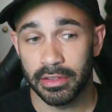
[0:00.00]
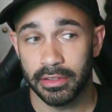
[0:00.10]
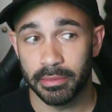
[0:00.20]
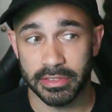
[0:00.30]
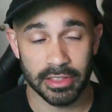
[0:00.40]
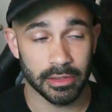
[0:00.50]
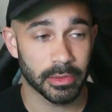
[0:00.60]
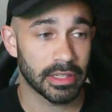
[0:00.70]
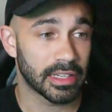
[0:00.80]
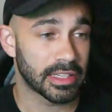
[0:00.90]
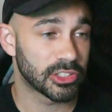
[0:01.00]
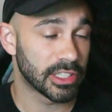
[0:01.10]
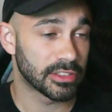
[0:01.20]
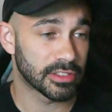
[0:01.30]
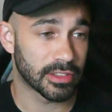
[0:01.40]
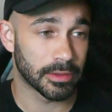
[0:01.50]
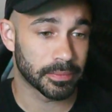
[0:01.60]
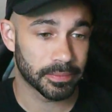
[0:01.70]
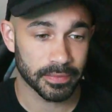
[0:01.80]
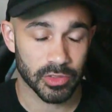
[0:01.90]
My ceremony lighting changes though.
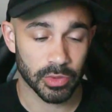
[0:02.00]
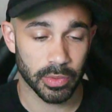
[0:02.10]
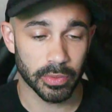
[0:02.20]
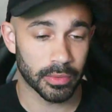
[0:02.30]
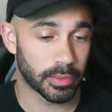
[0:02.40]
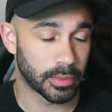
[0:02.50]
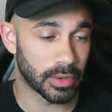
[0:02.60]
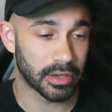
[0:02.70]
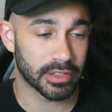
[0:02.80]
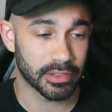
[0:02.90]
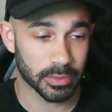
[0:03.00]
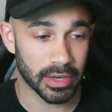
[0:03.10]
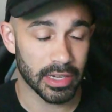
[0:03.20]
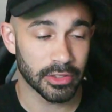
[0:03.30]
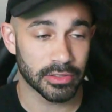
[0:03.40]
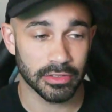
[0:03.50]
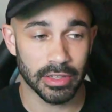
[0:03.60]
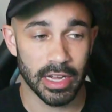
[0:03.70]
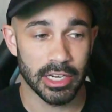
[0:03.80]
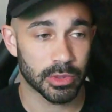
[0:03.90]
So we're not using flash.